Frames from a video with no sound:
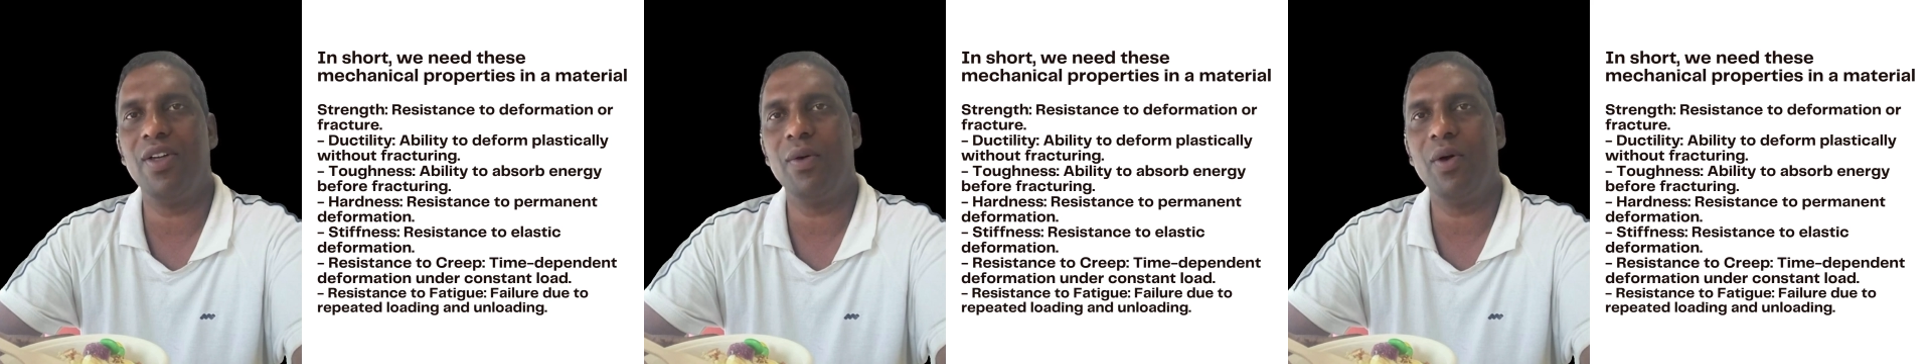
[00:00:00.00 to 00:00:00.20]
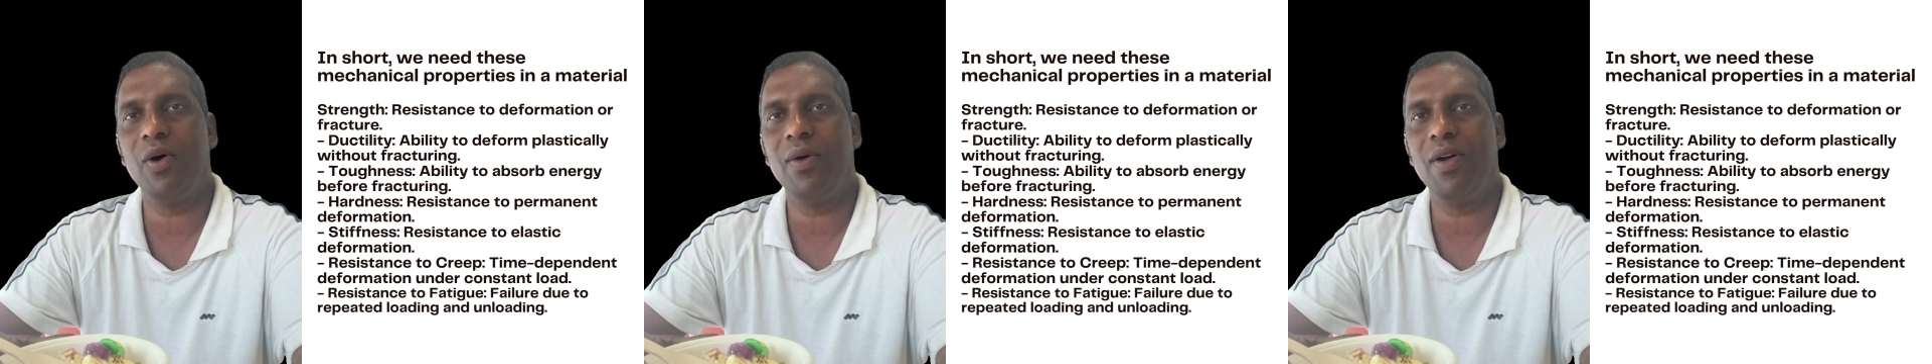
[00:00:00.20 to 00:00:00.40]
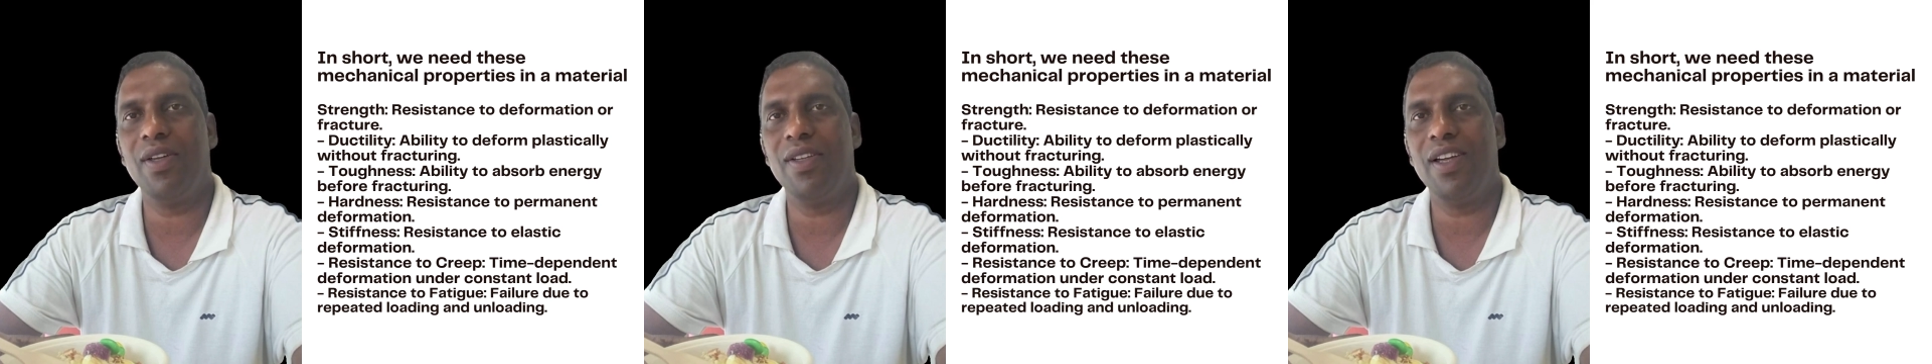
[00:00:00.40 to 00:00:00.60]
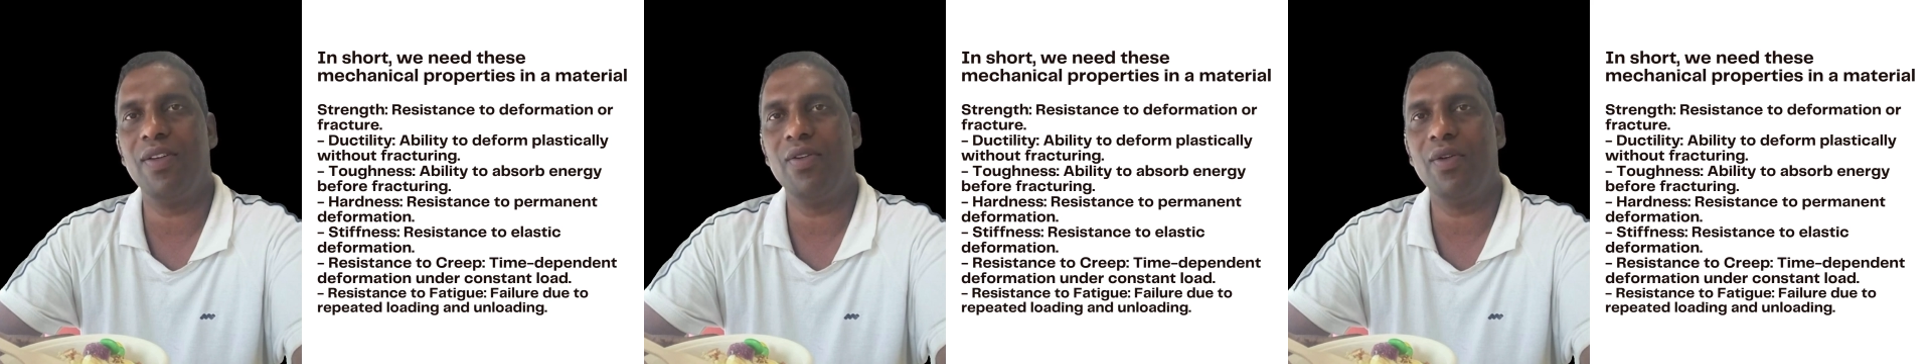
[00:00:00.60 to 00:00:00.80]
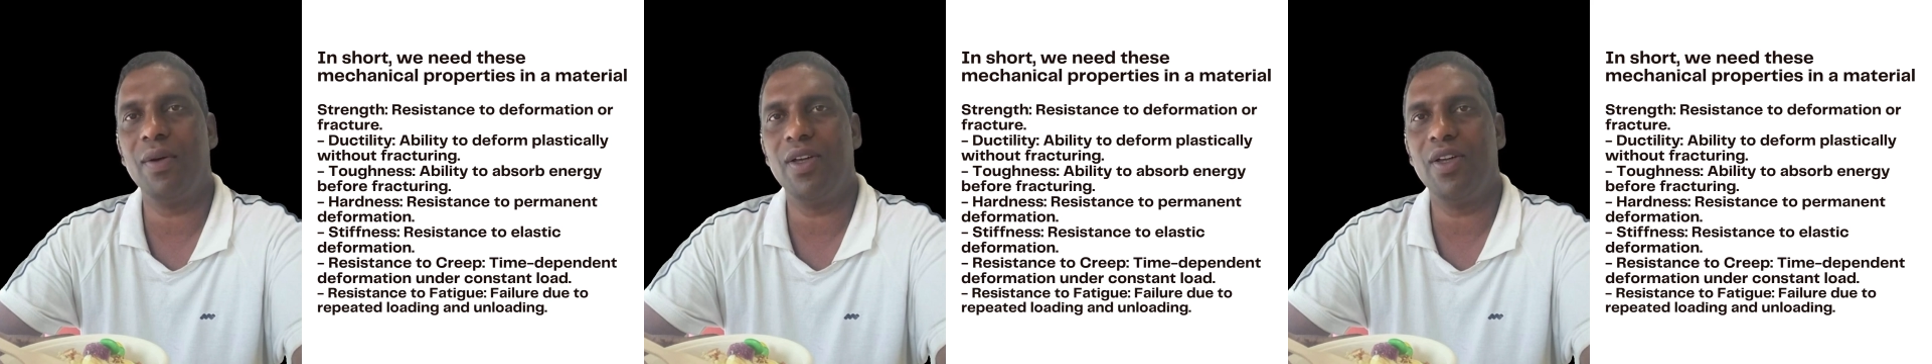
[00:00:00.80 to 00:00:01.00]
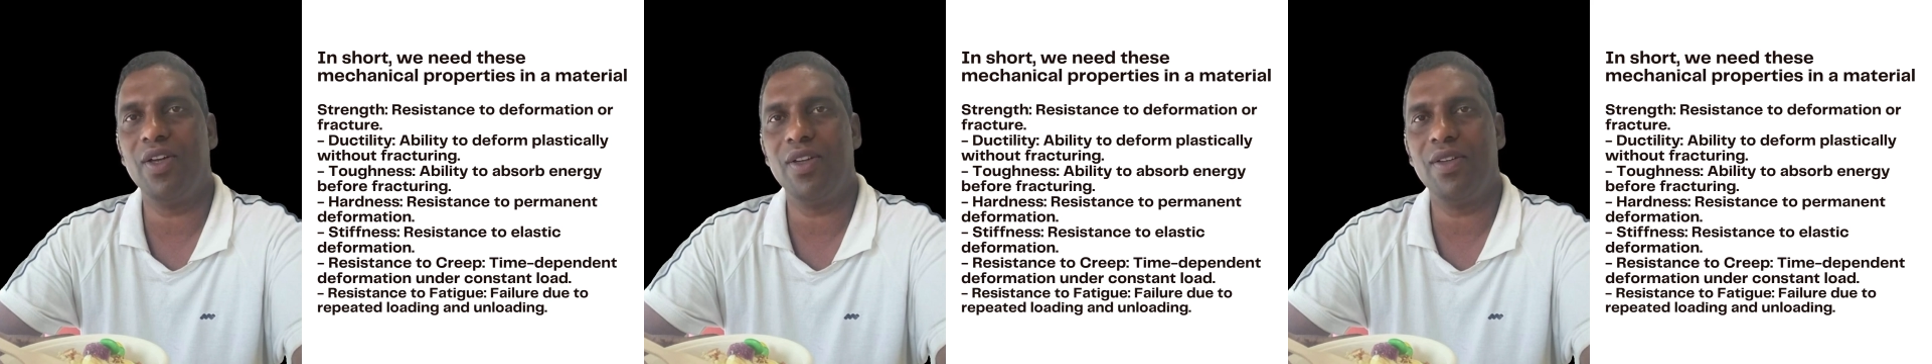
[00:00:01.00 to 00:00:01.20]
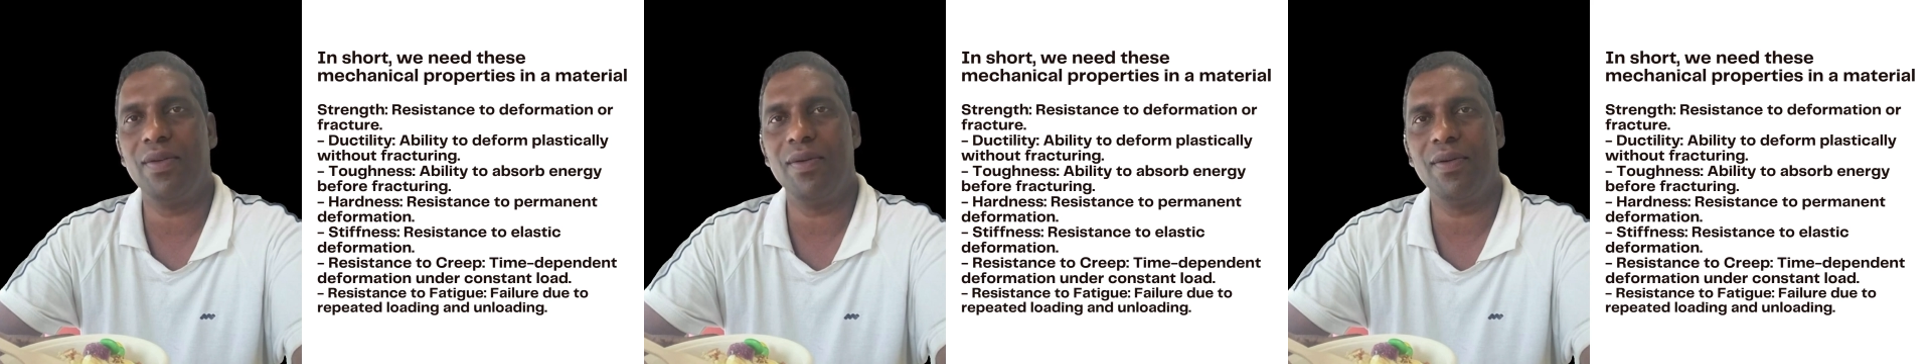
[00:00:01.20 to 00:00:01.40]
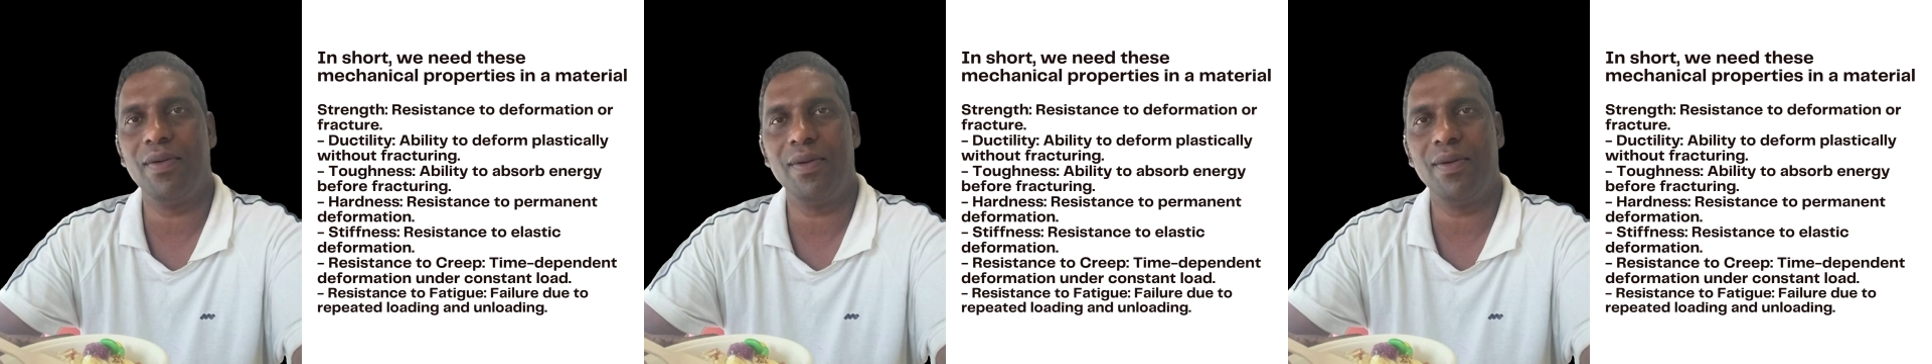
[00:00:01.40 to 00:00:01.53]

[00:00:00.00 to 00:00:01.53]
to permanent deformation.